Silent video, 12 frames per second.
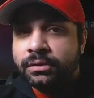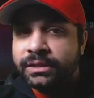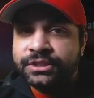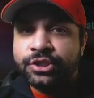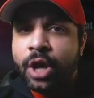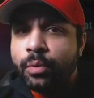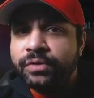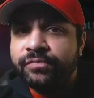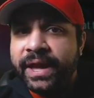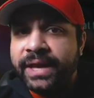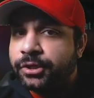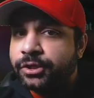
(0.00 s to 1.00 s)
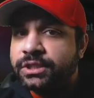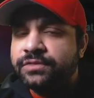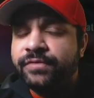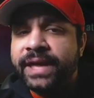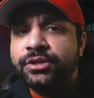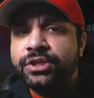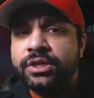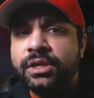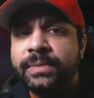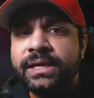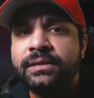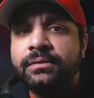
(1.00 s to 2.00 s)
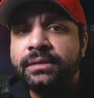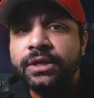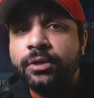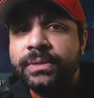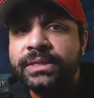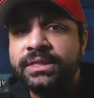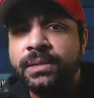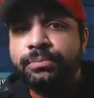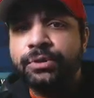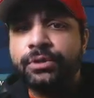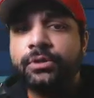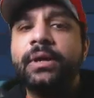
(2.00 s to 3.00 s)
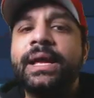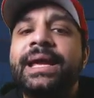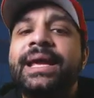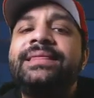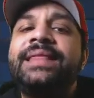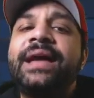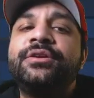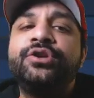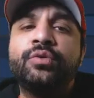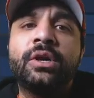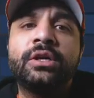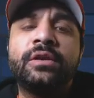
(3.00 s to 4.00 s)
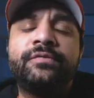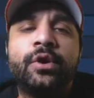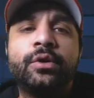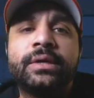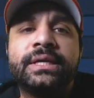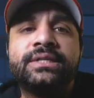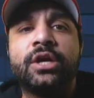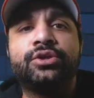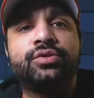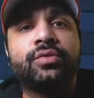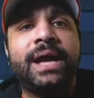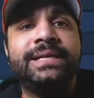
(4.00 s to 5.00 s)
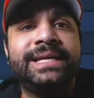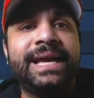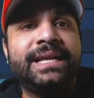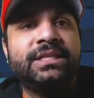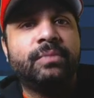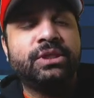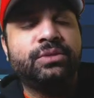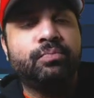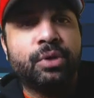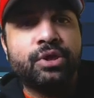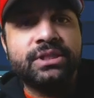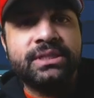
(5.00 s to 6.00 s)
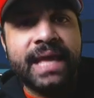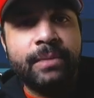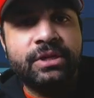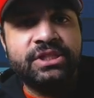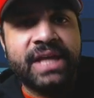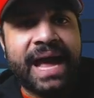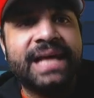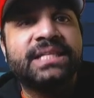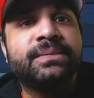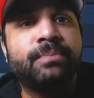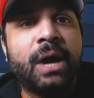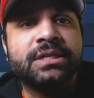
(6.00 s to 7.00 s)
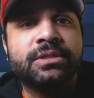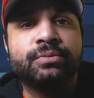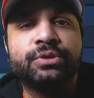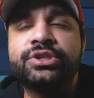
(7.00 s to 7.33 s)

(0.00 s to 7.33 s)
Let's start with Vader, because Vader is going to be a little bit simpler in that you are going to focus on trying to get as much burst damage as possible.